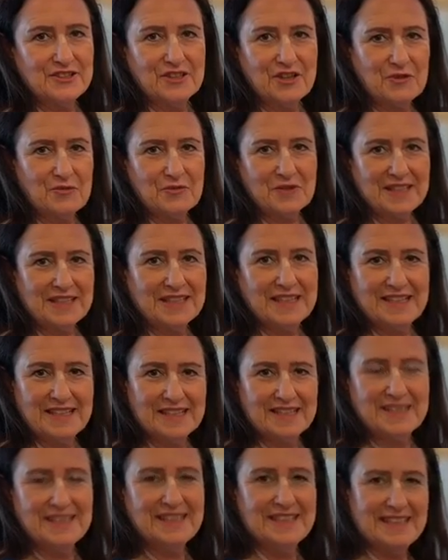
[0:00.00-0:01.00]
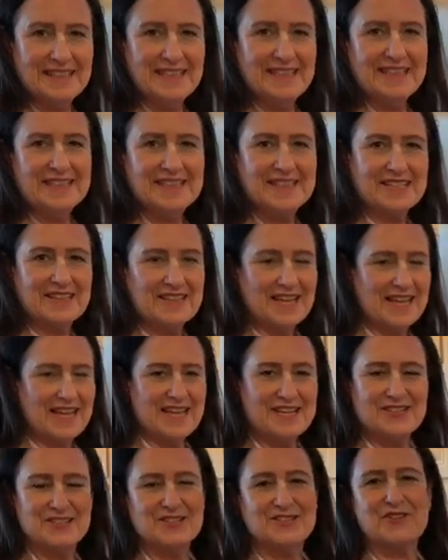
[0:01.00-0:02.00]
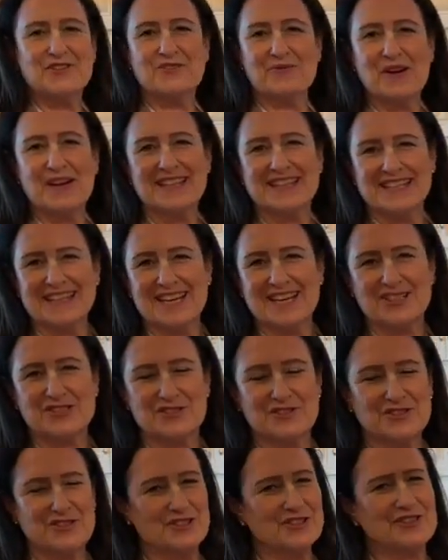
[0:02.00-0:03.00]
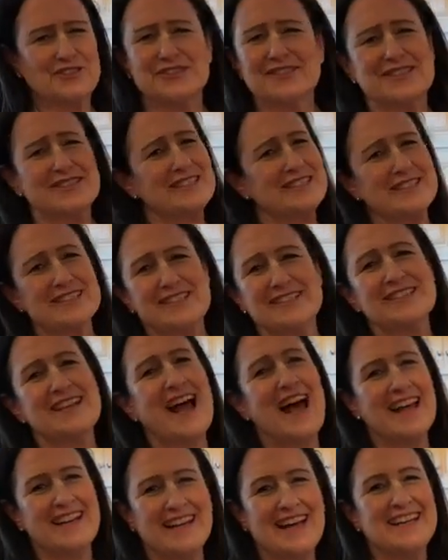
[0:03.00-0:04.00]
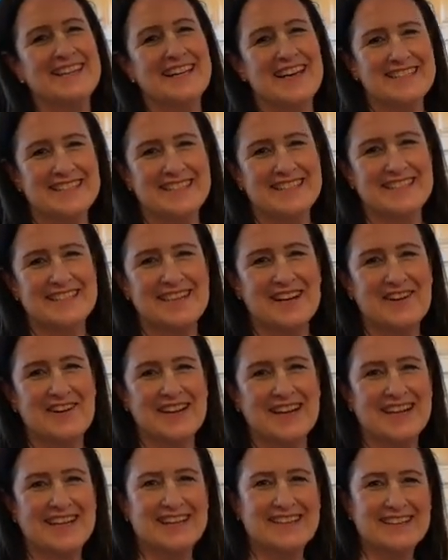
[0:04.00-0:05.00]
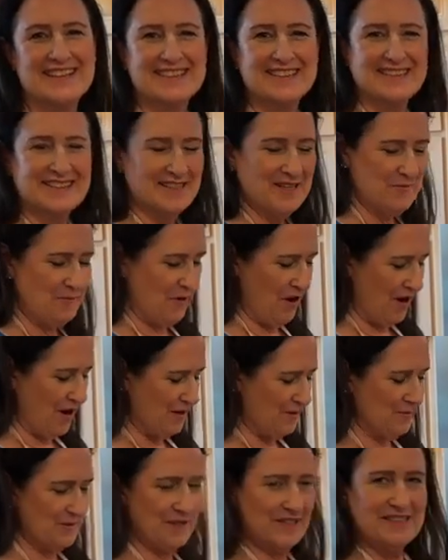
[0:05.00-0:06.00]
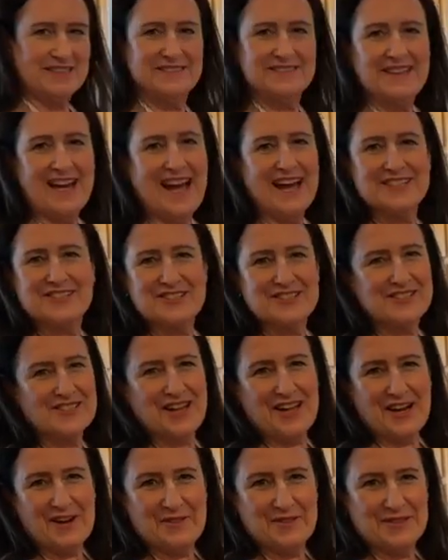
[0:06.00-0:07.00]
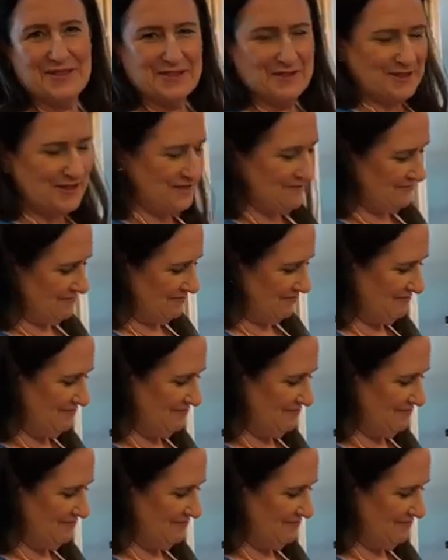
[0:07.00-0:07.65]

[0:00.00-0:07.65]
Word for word: don't really need the glaze, you don't want the extra sugar, this is not a necessary part, but I just thought I would do it